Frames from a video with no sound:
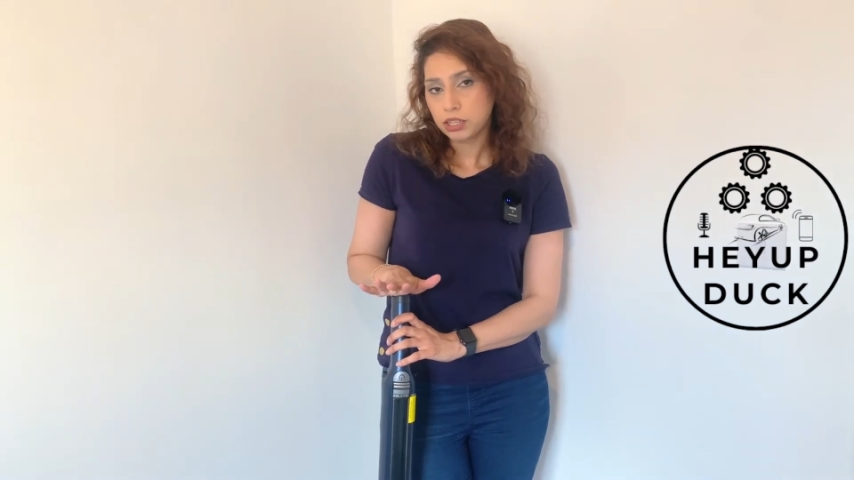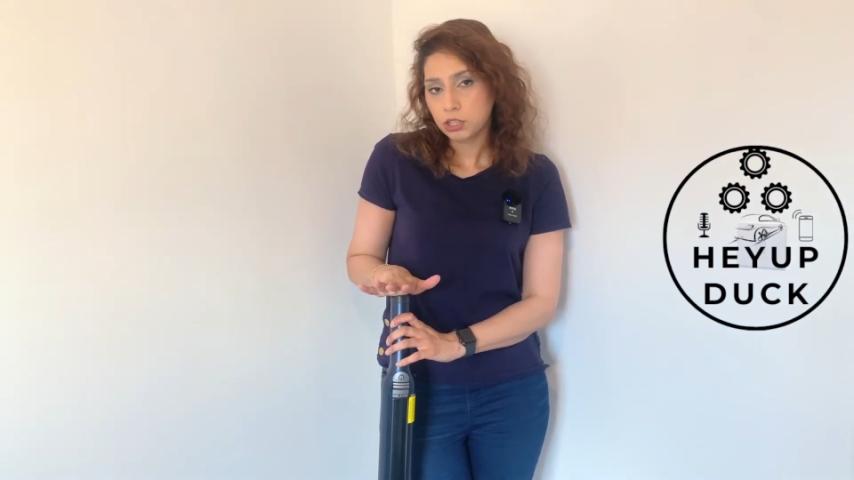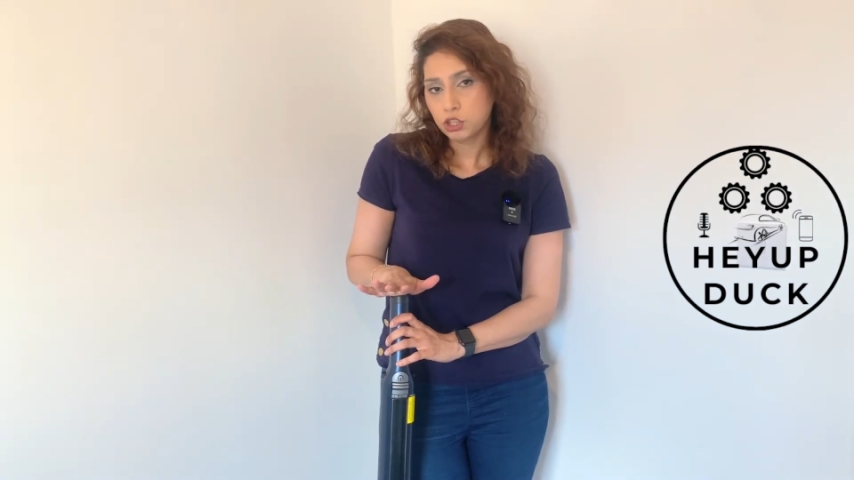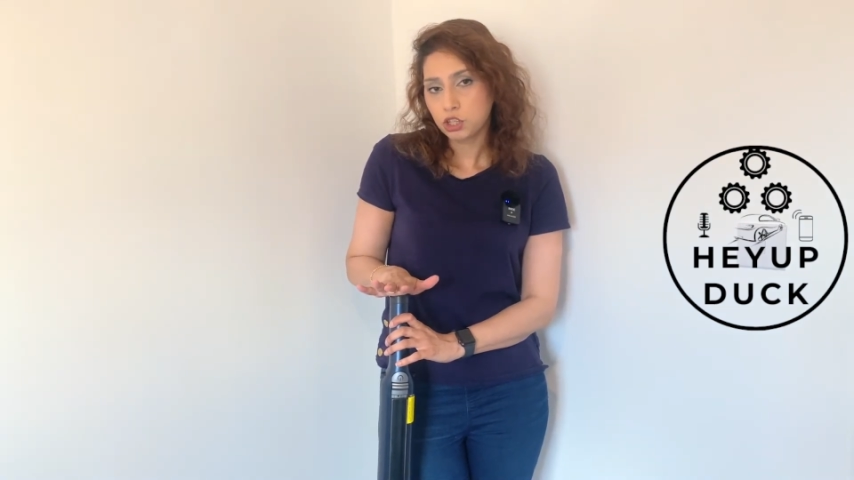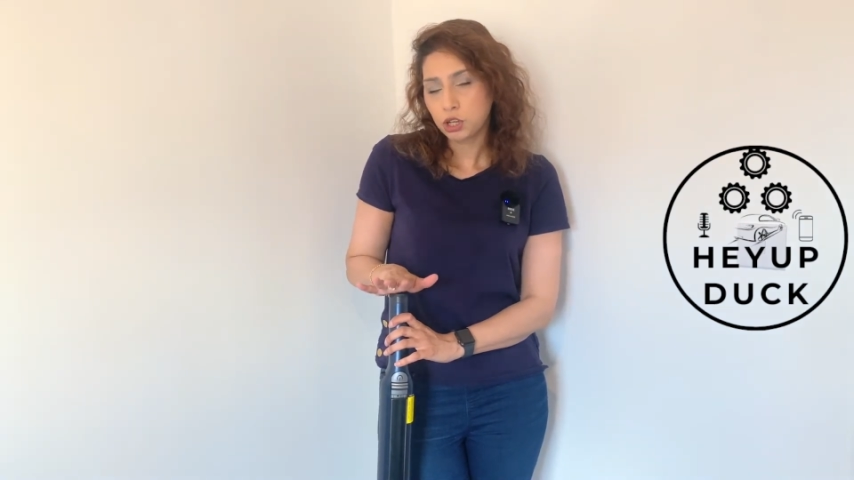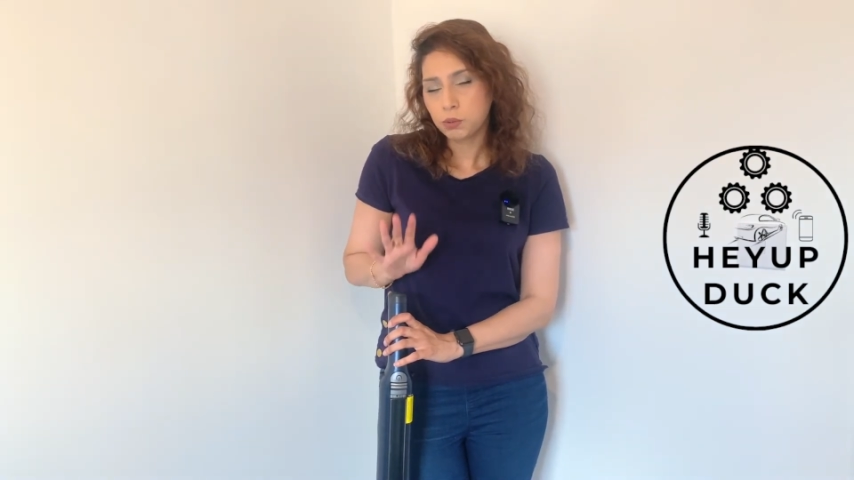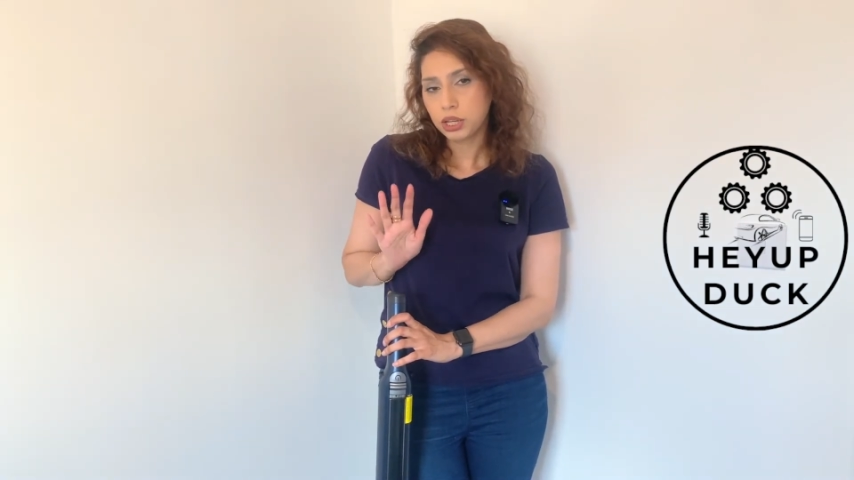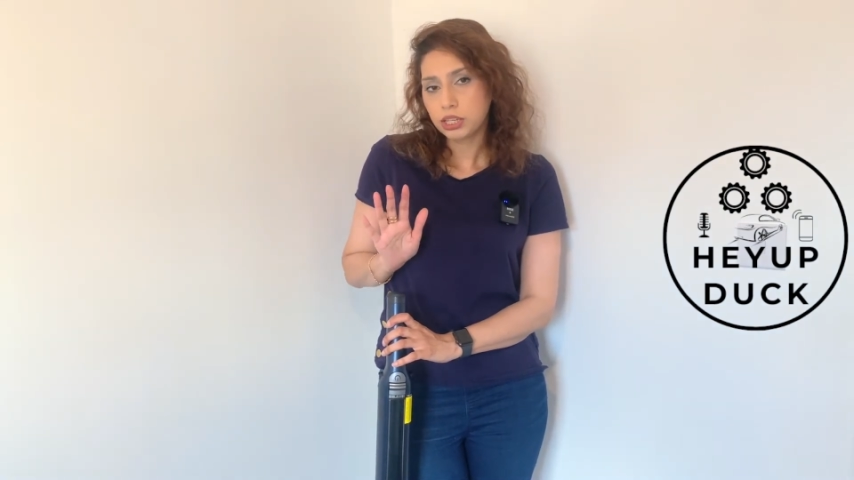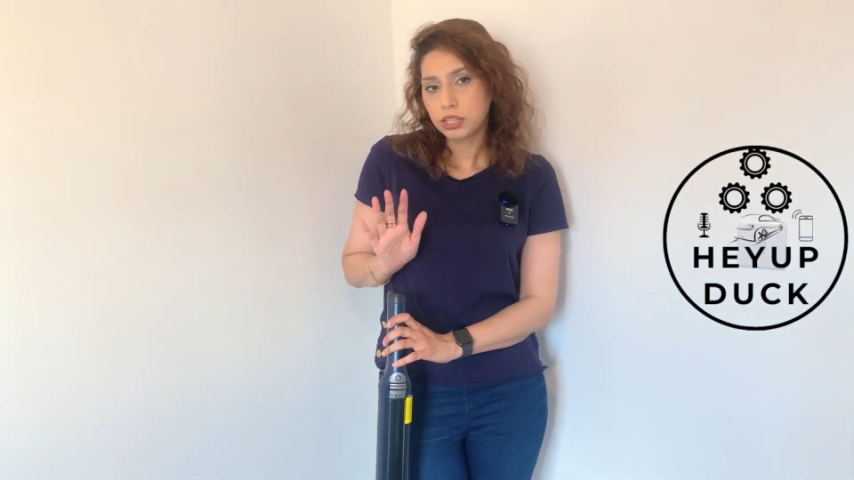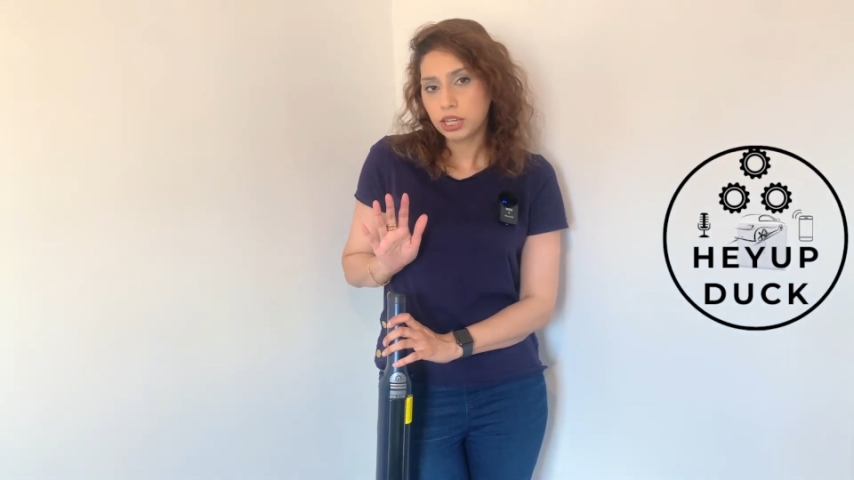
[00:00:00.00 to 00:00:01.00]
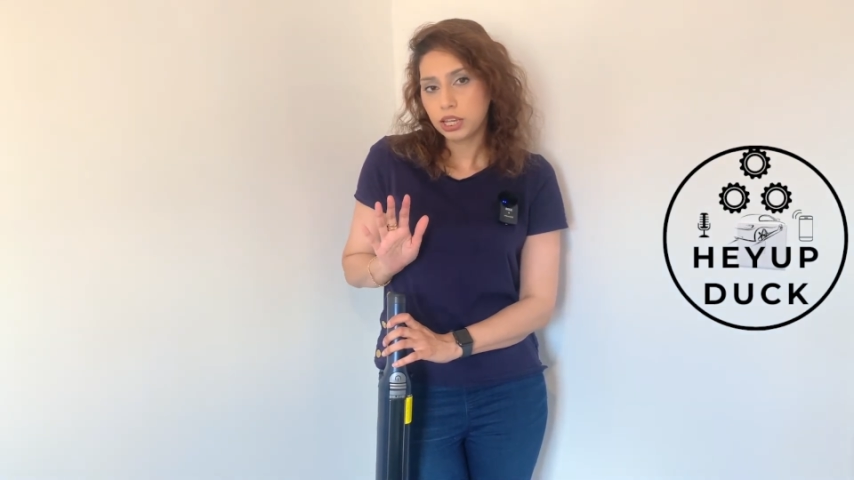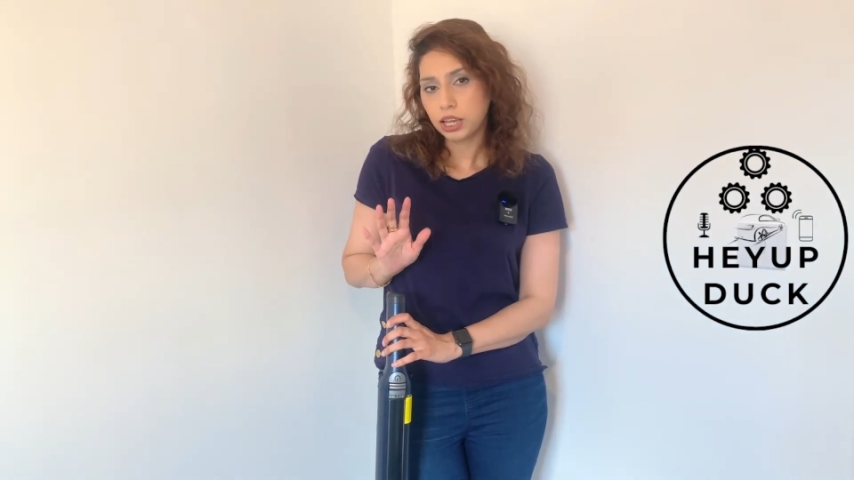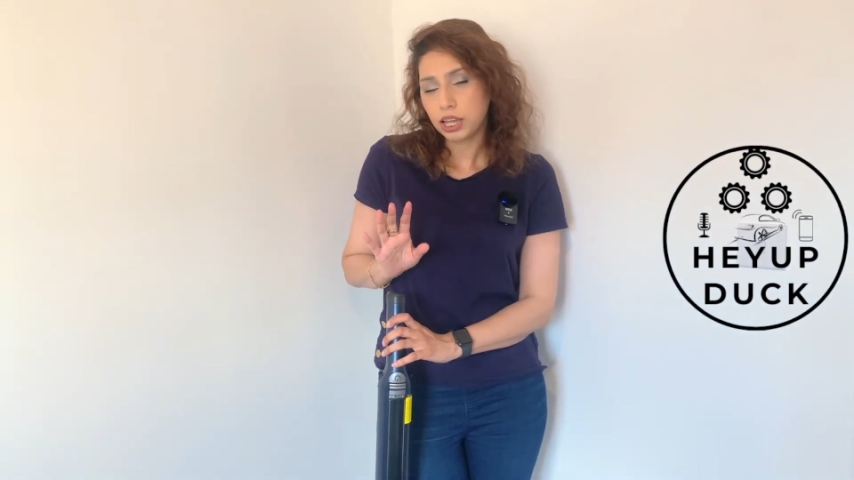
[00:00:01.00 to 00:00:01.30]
So is it